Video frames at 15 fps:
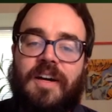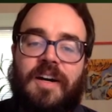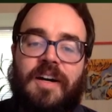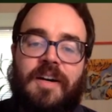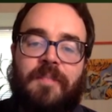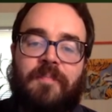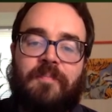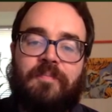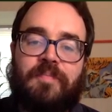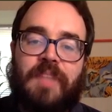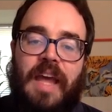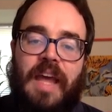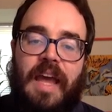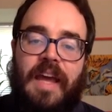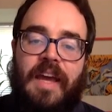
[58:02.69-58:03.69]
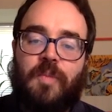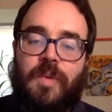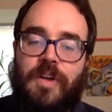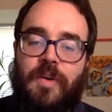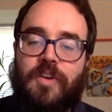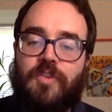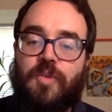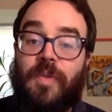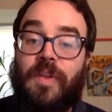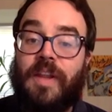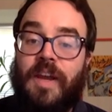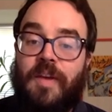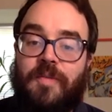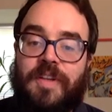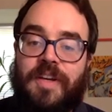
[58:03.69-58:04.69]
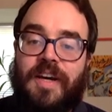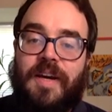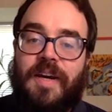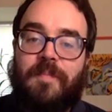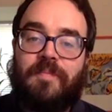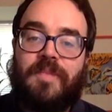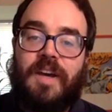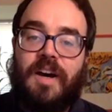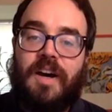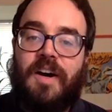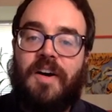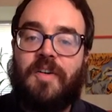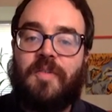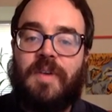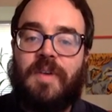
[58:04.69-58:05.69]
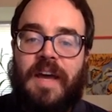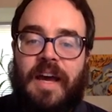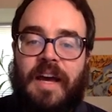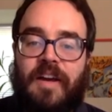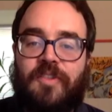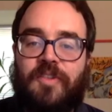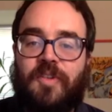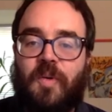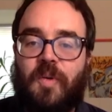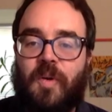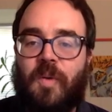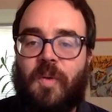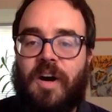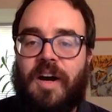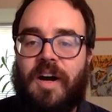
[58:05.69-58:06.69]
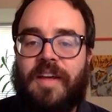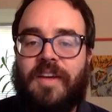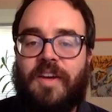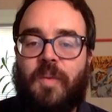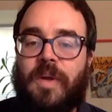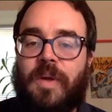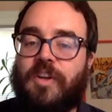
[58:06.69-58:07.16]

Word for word: Um, and we don't control the lifetime of X or Y.